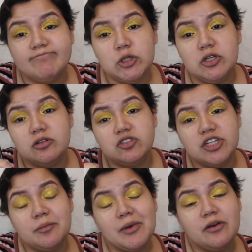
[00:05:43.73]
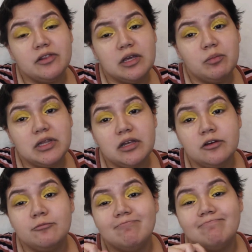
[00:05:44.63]
You can go check them out, link
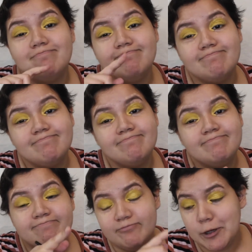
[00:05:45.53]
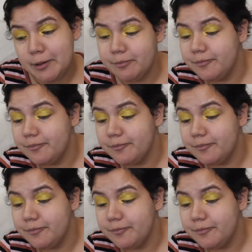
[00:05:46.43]
below. Yeah.